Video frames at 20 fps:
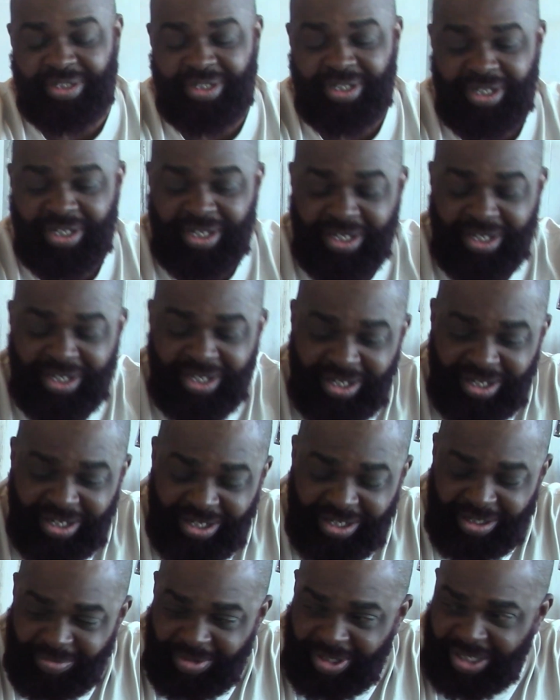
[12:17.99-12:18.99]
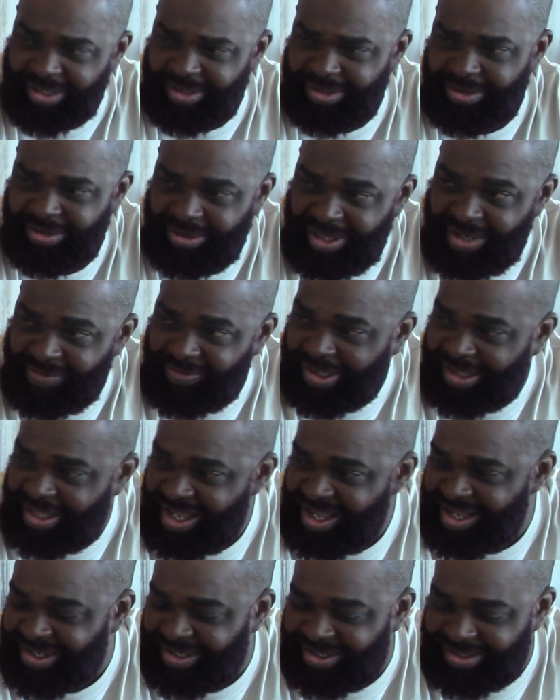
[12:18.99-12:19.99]
Right. And I'm like, "You have a
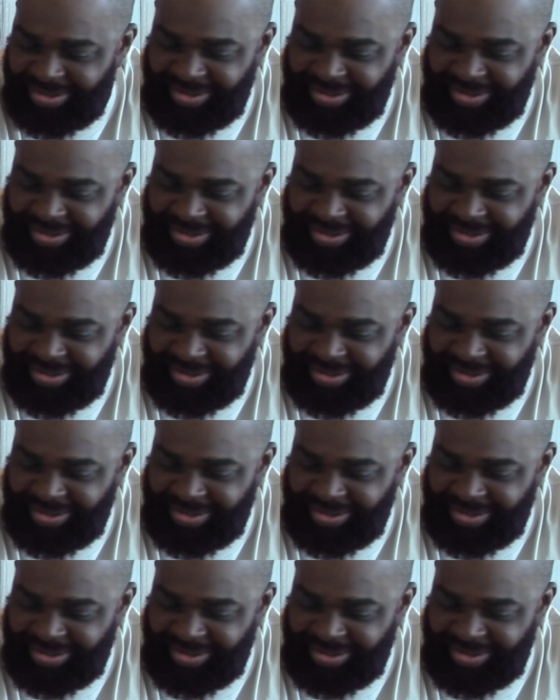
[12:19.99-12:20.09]
lake."